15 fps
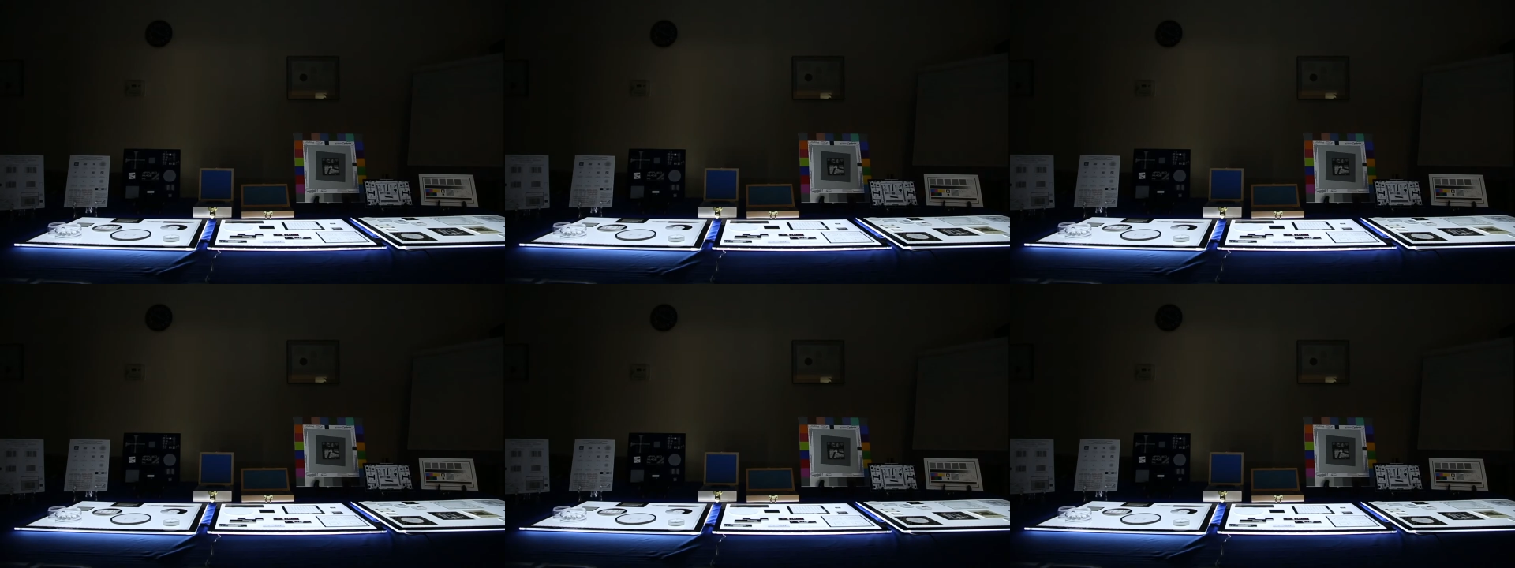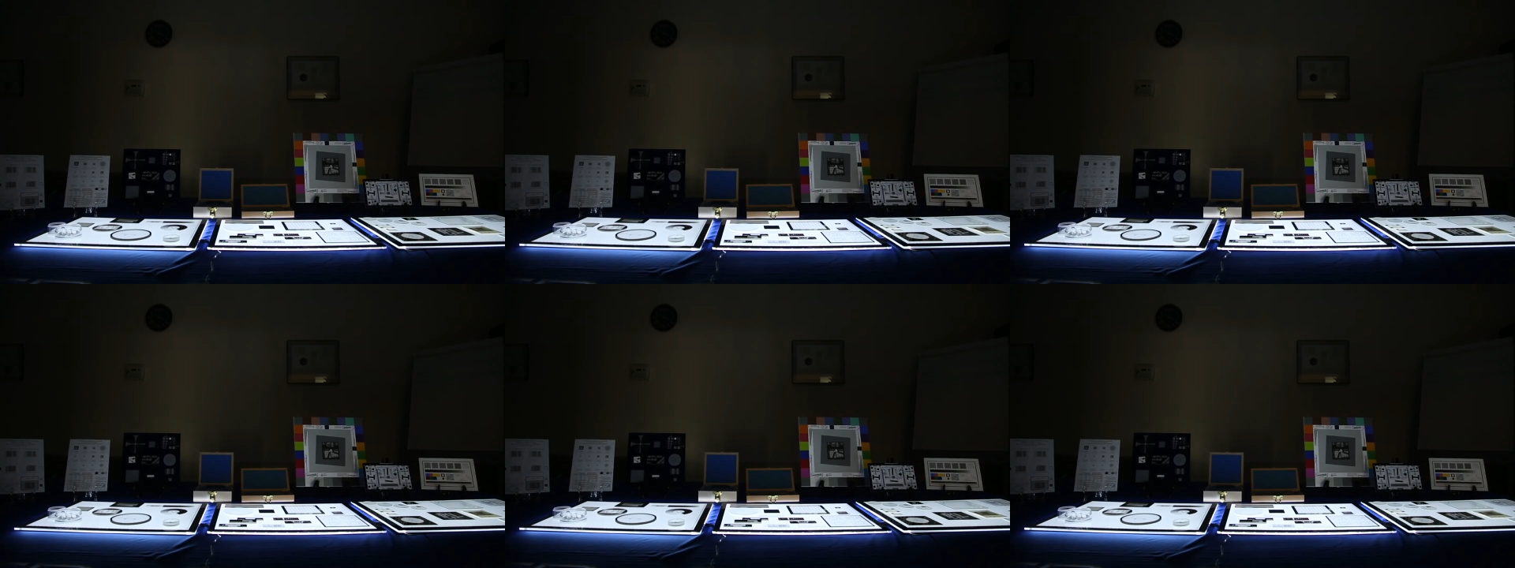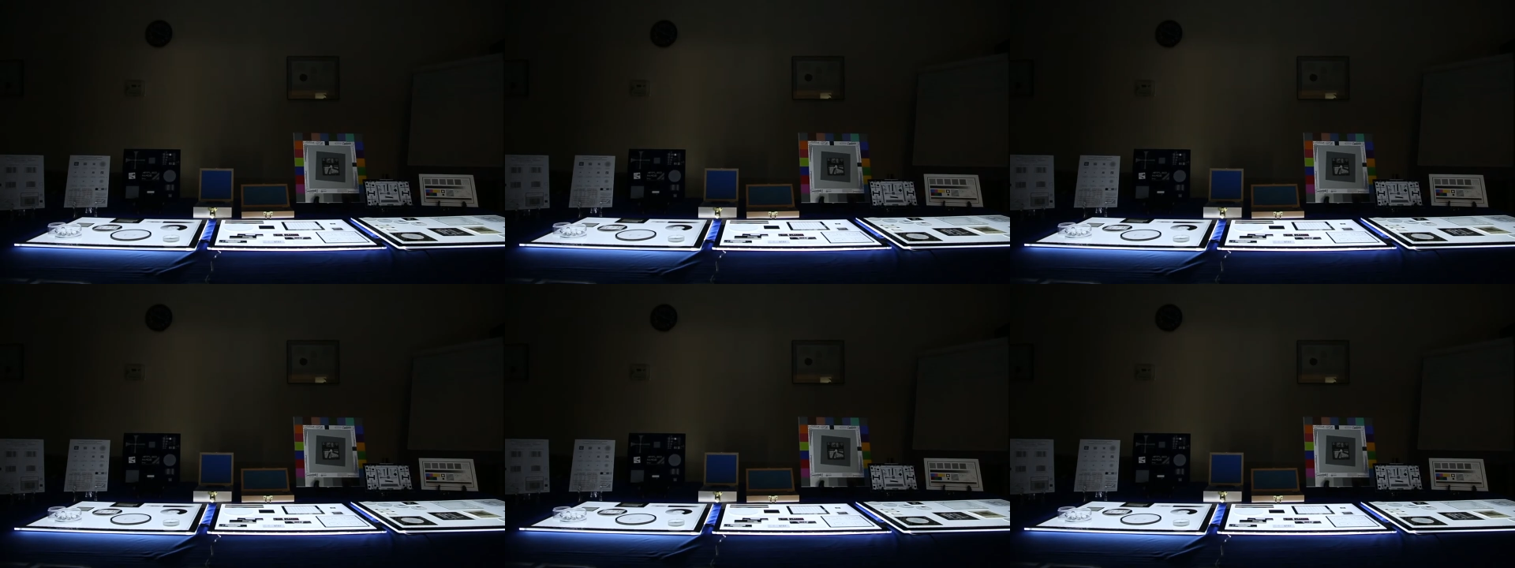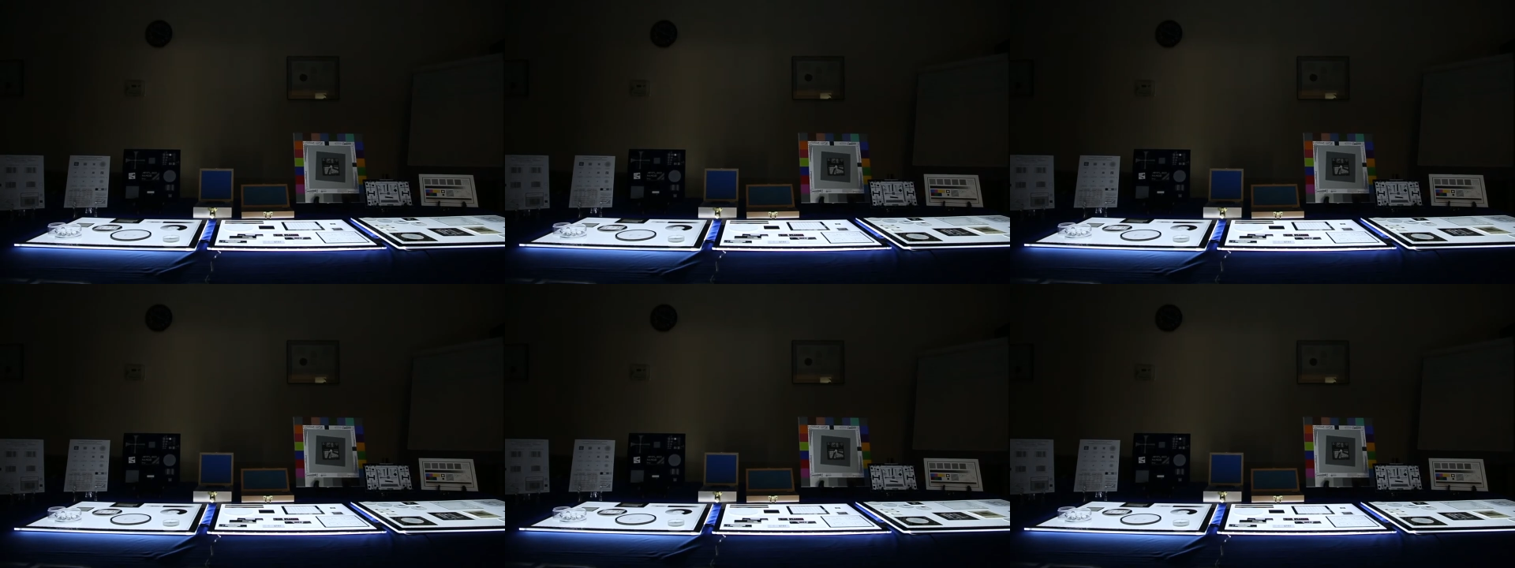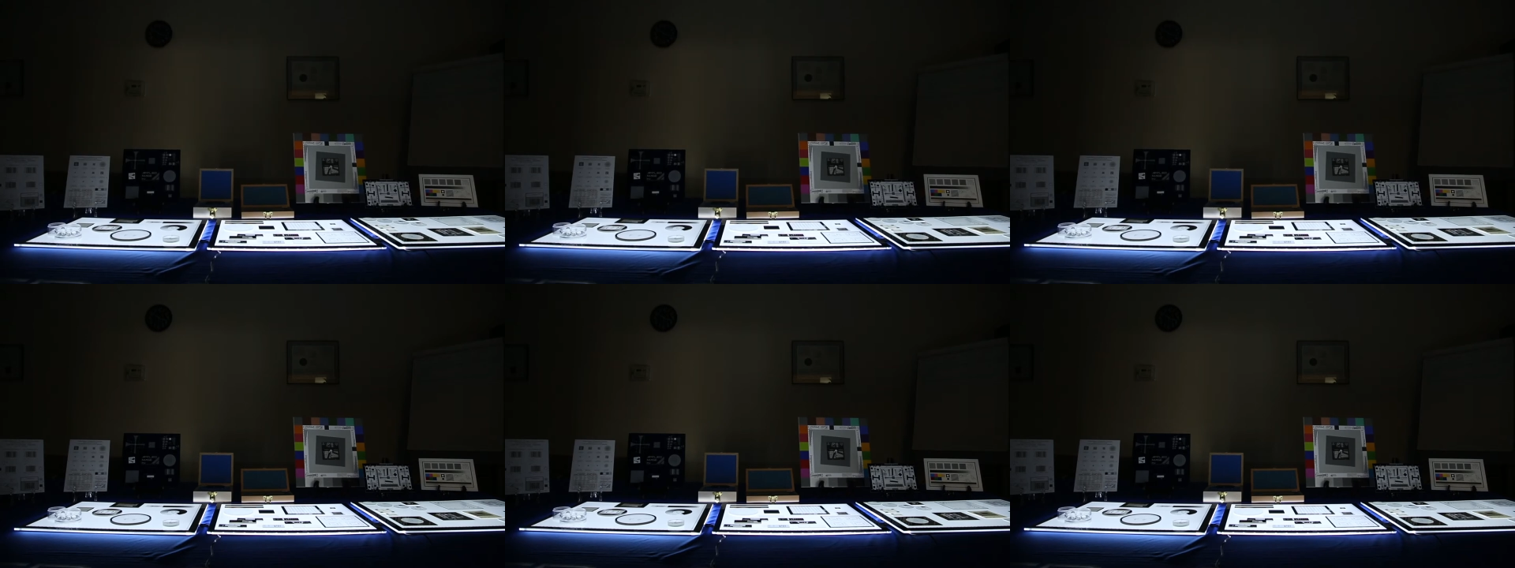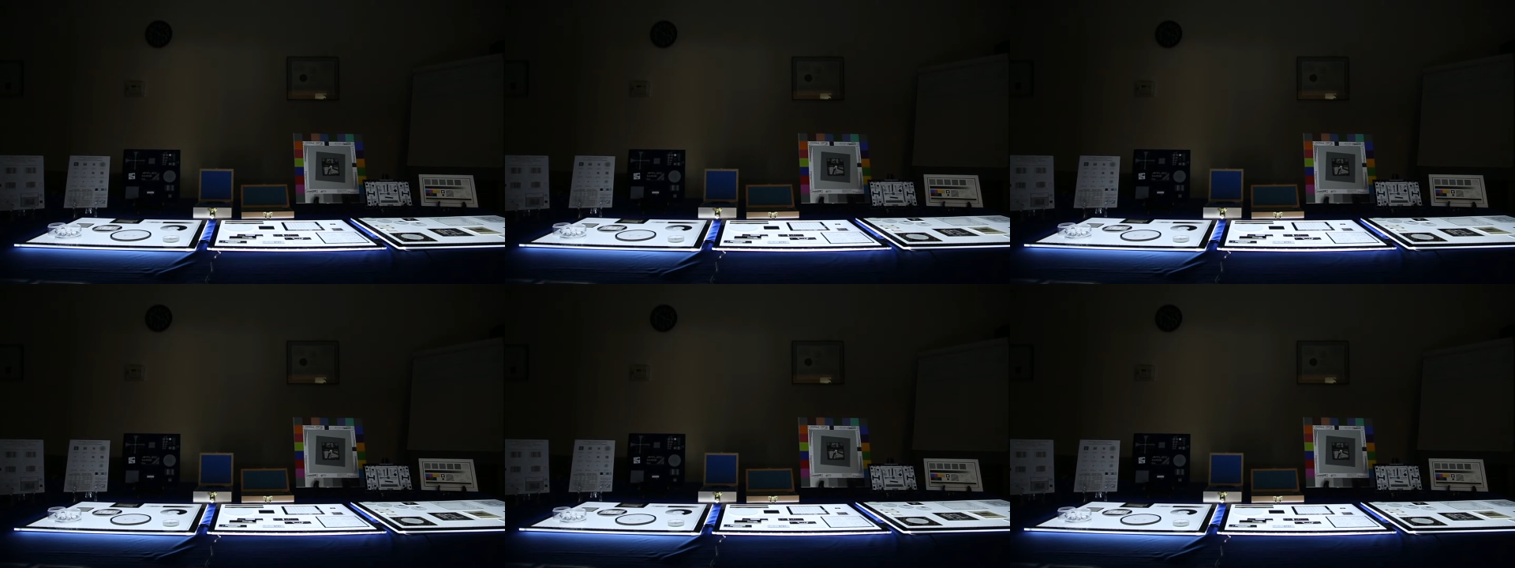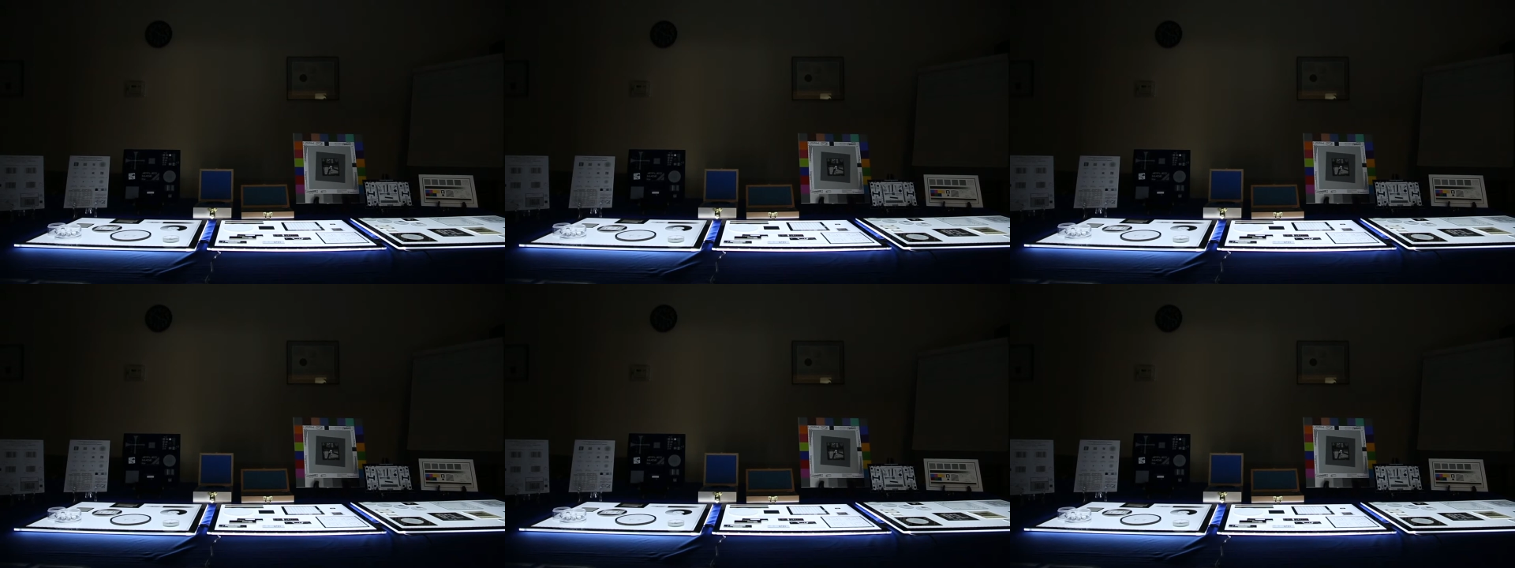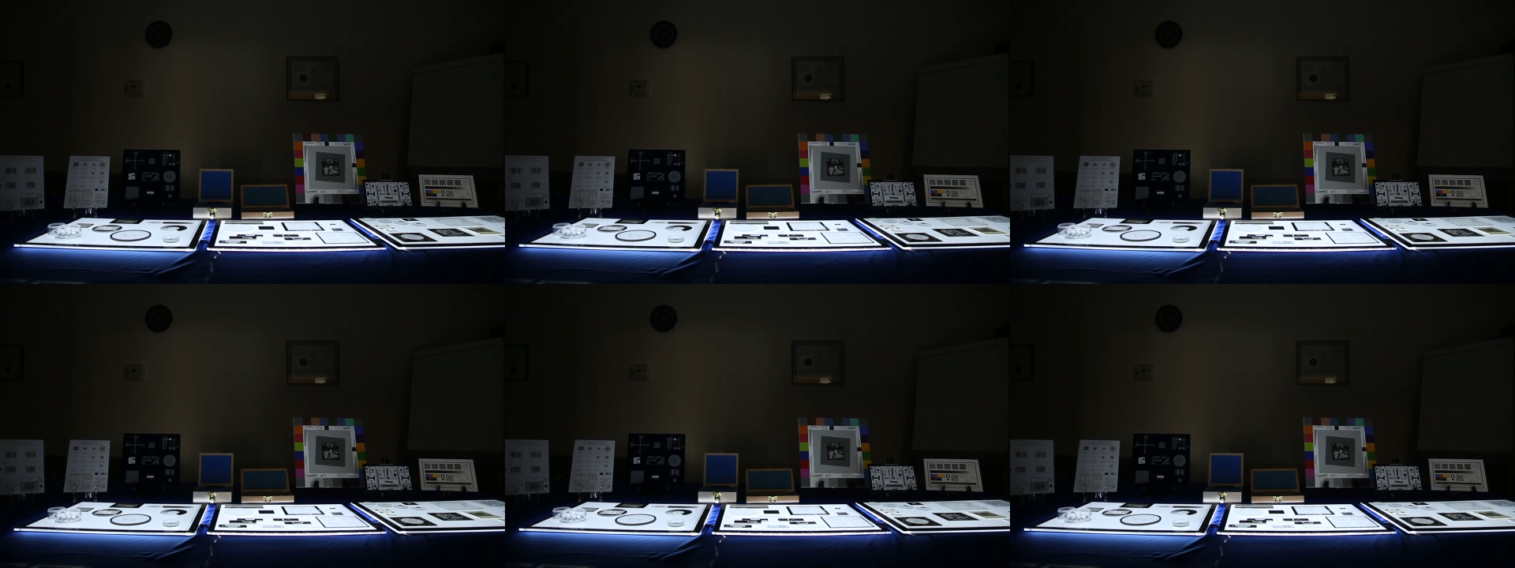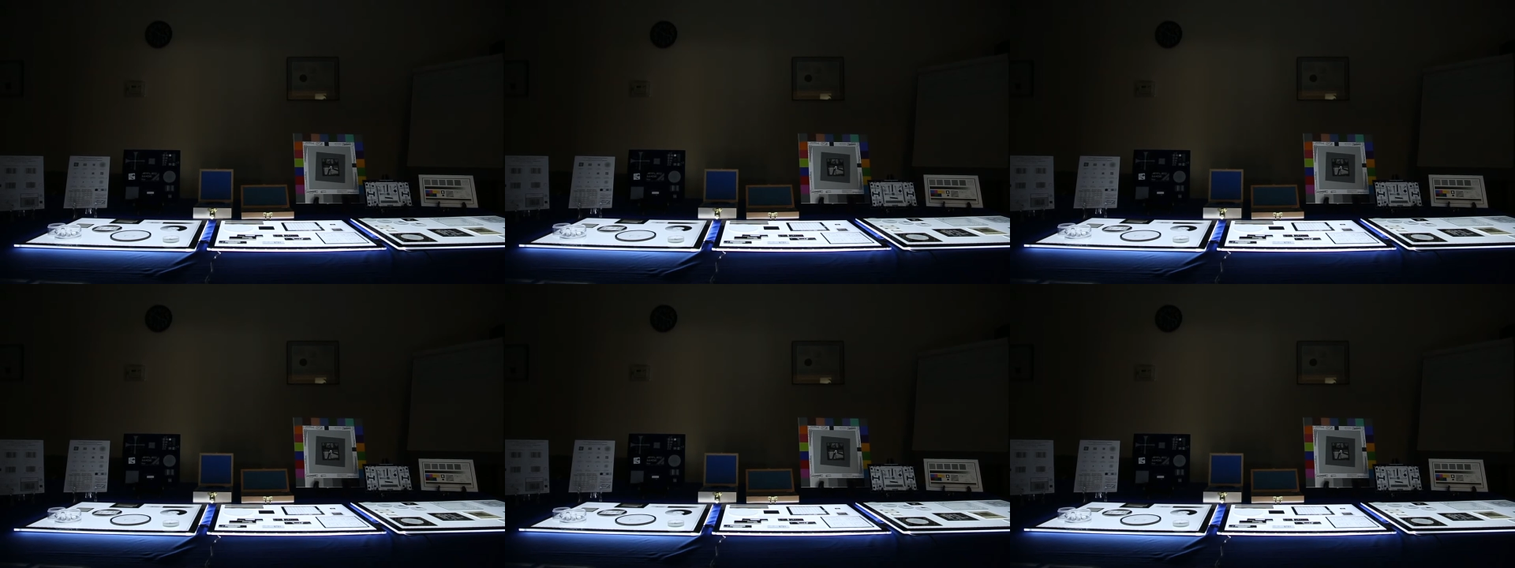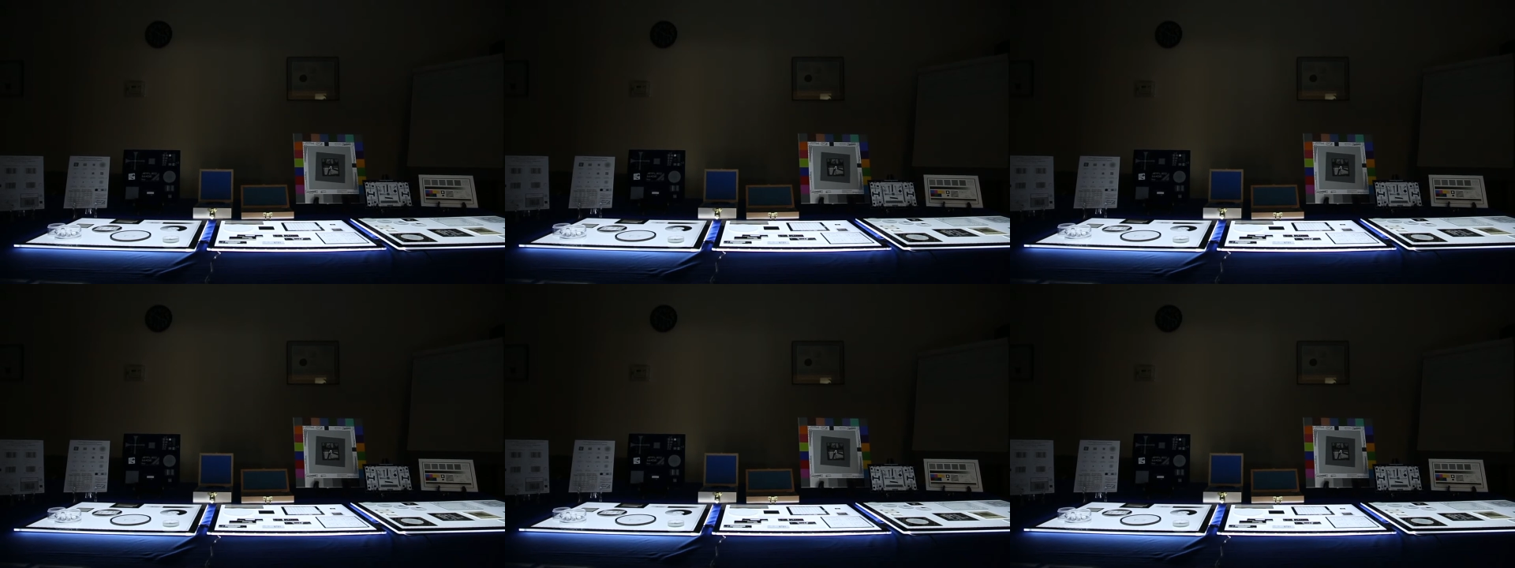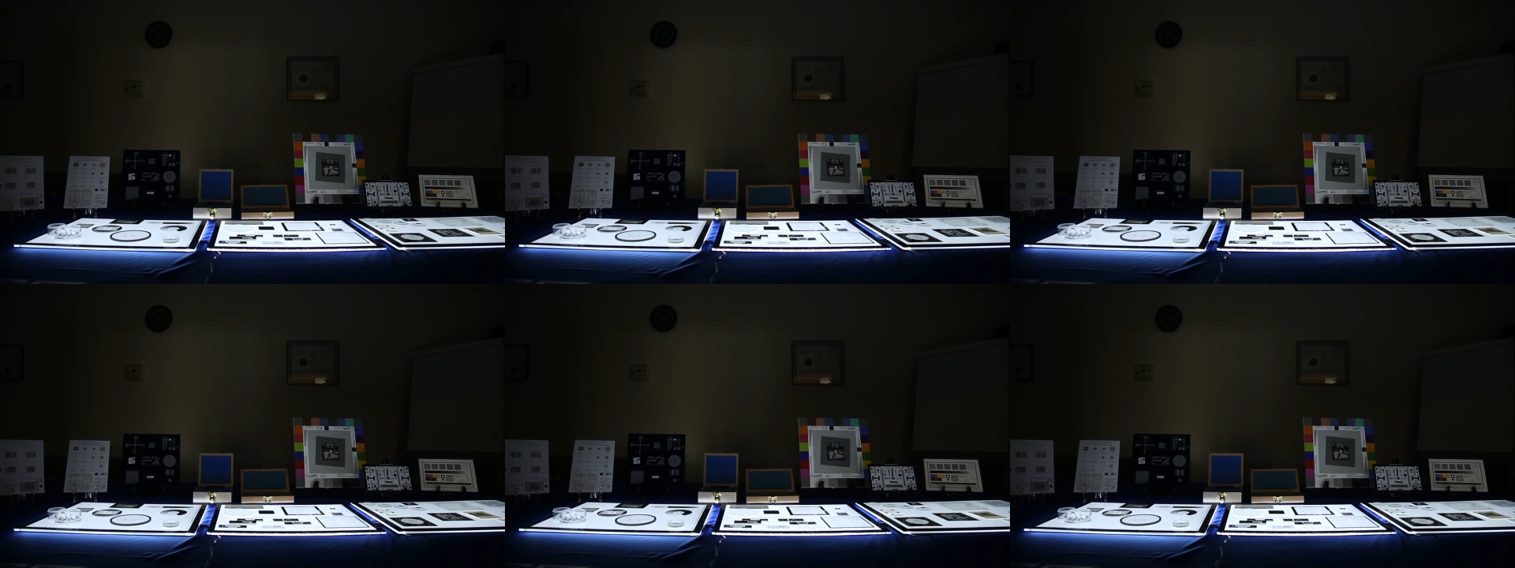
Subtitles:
Nobody's mouth can be seen.